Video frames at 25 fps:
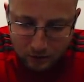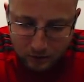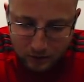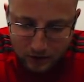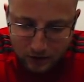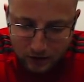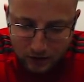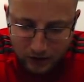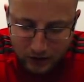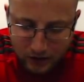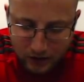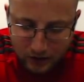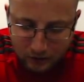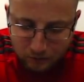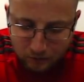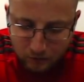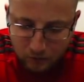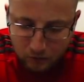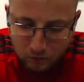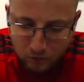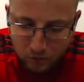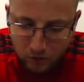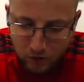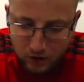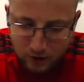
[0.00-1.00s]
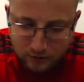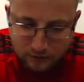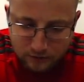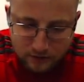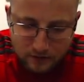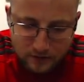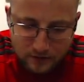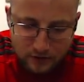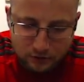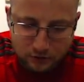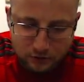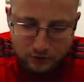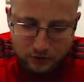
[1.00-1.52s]
We got a reward from
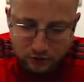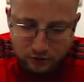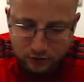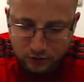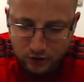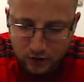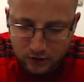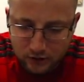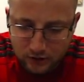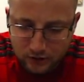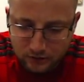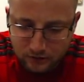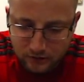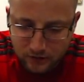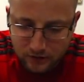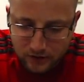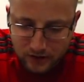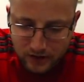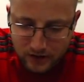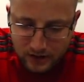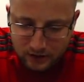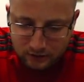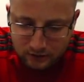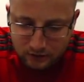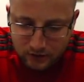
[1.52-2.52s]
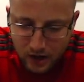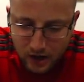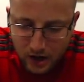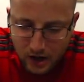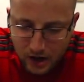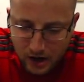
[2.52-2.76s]
there. So we can chart different things.